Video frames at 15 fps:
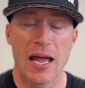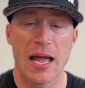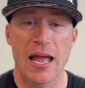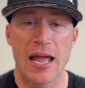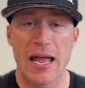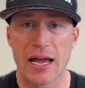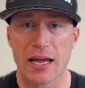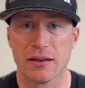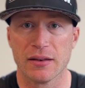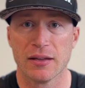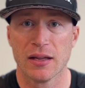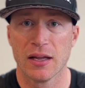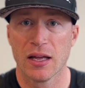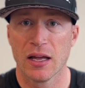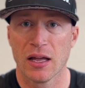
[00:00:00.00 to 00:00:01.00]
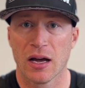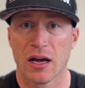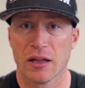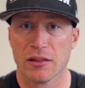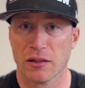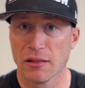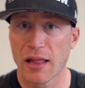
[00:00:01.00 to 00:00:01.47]
And
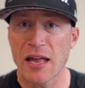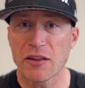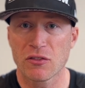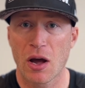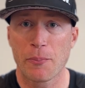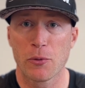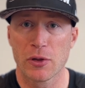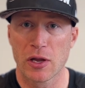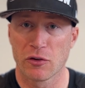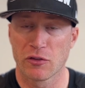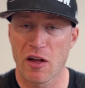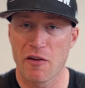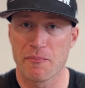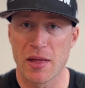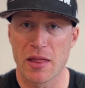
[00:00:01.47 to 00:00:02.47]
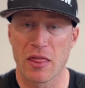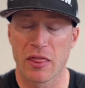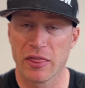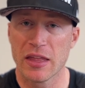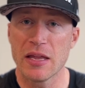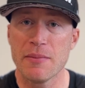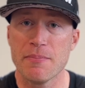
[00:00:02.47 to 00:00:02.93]
the last couple of years have been
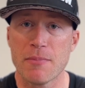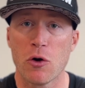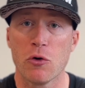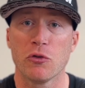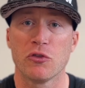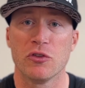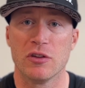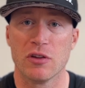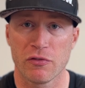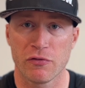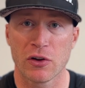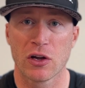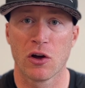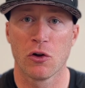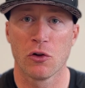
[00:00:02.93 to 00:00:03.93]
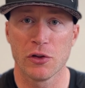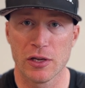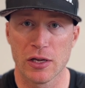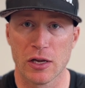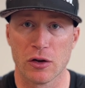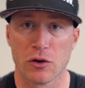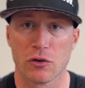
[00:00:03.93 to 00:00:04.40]
the most difficult
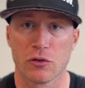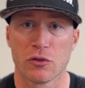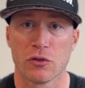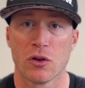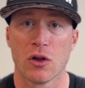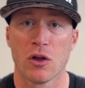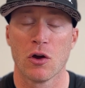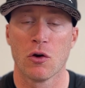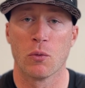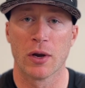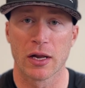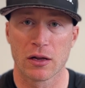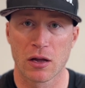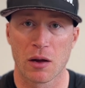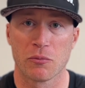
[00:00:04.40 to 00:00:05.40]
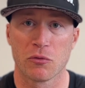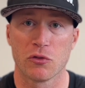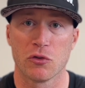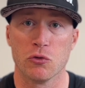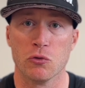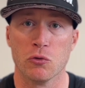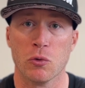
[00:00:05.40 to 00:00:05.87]
years when it comes
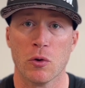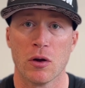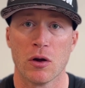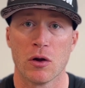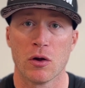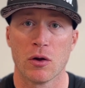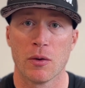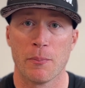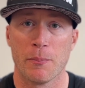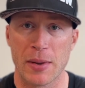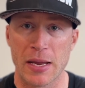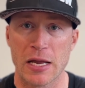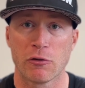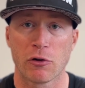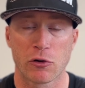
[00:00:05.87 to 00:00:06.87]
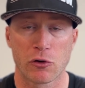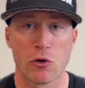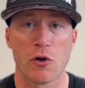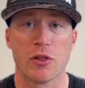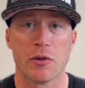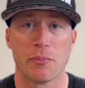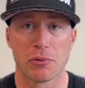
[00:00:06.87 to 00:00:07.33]
to being
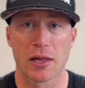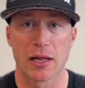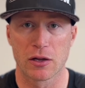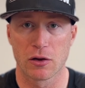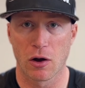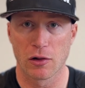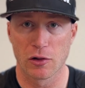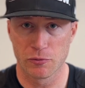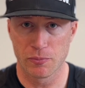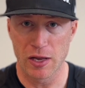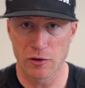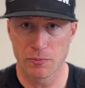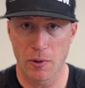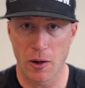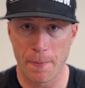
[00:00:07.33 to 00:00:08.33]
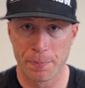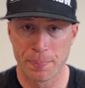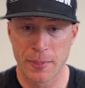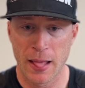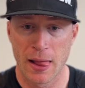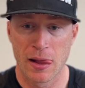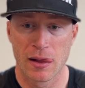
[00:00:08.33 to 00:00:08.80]
recruited to play college baseball.
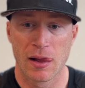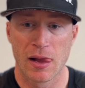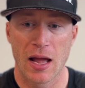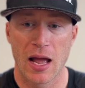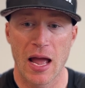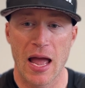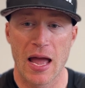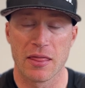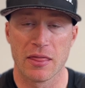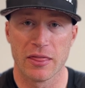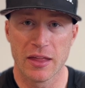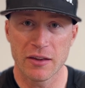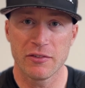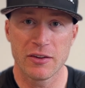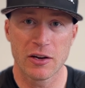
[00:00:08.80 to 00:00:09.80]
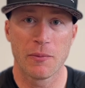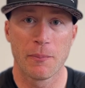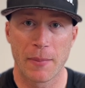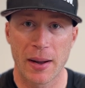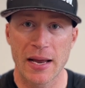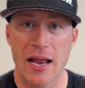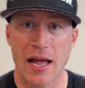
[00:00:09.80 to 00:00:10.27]
And this year
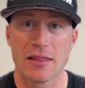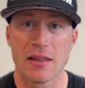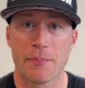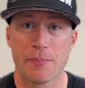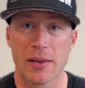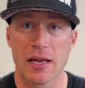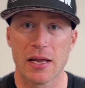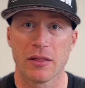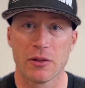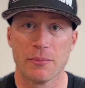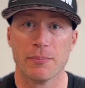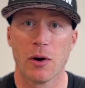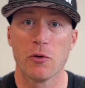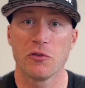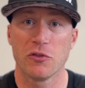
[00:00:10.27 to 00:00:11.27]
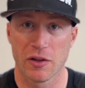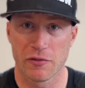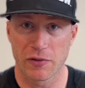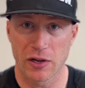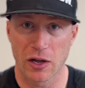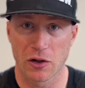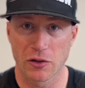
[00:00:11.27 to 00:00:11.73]
might end up being the most
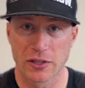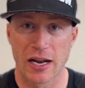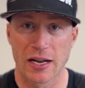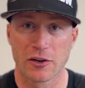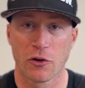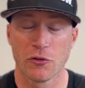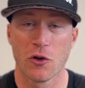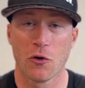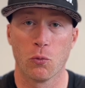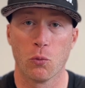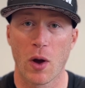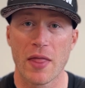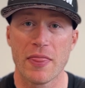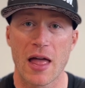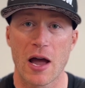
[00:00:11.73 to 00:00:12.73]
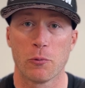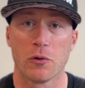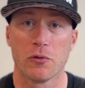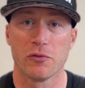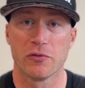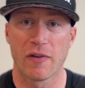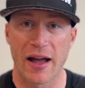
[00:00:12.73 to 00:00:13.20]
difficult. And I don't know when that
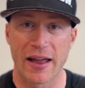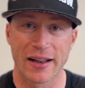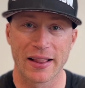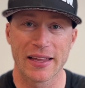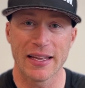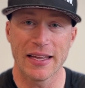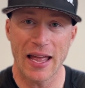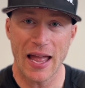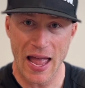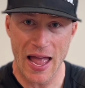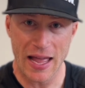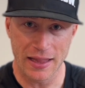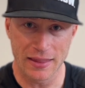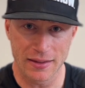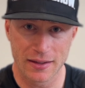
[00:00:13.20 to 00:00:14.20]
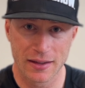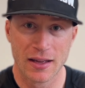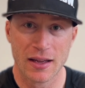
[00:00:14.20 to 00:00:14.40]
will finally end.